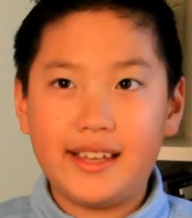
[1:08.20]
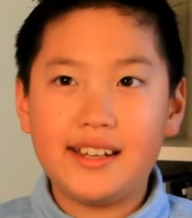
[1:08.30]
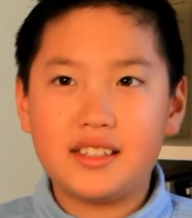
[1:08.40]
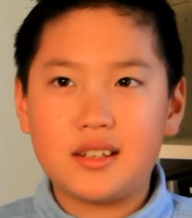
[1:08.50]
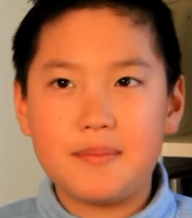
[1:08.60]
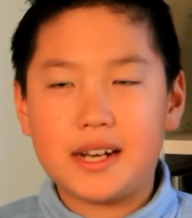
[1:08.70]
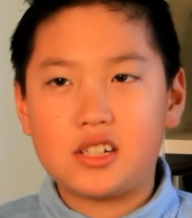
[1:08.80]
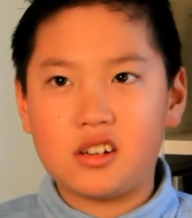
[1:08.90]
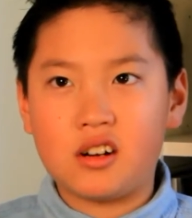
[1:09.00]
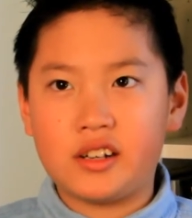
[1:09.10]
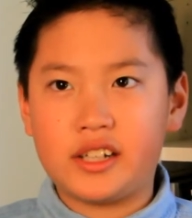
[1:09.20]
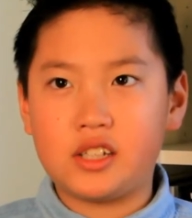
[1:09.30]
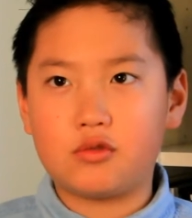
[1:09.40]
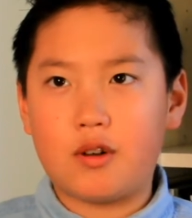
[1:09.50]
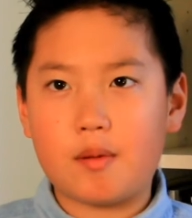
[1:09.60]
Then, to make sure
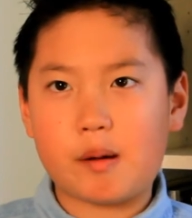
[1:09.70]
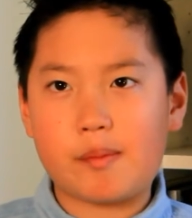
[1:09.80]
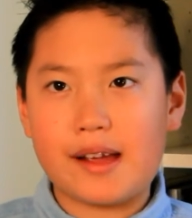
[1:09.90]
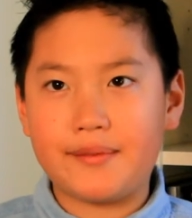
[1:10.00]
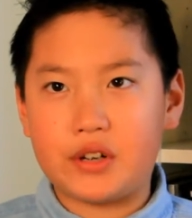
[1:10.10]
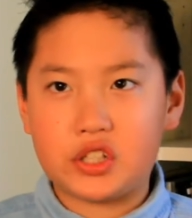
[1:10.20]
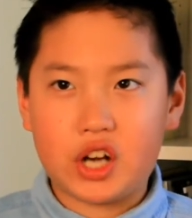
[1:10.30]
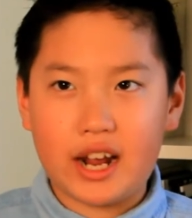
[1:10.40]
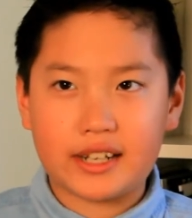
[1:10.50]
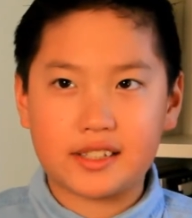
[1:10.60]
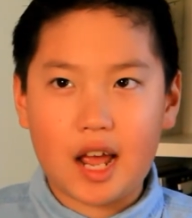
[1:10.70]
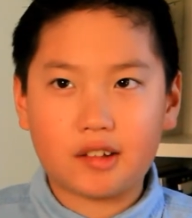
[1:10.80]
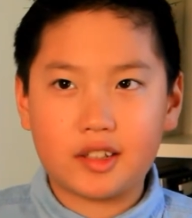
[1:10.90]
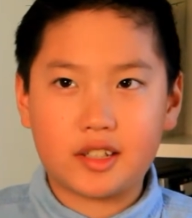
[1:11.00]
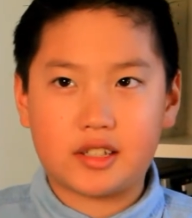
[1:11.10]
each rubber band was shot
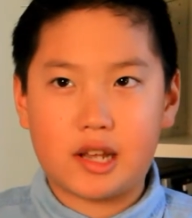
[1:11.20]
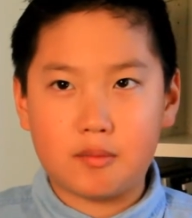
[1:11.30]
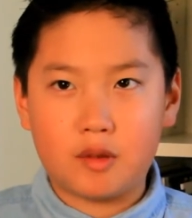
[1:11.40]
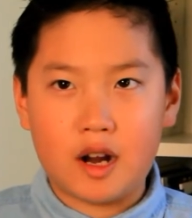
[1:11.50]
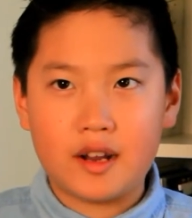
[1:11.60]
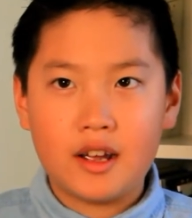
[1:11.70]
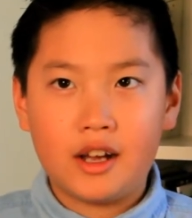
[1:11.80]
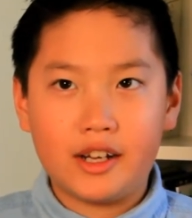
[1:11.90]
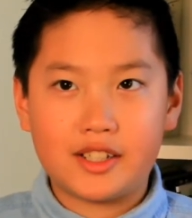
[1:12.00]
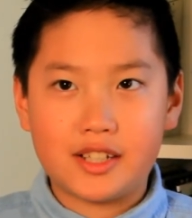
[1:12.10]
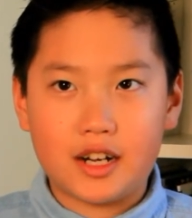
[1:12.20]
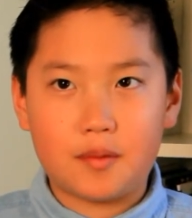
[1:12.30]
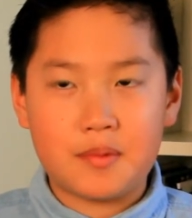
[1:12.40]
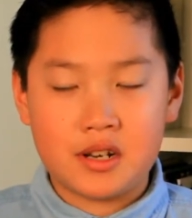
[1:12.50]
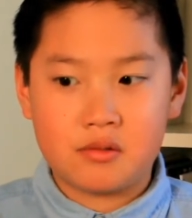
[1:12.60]
exactly the same way, I set
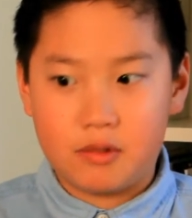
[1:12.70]
up this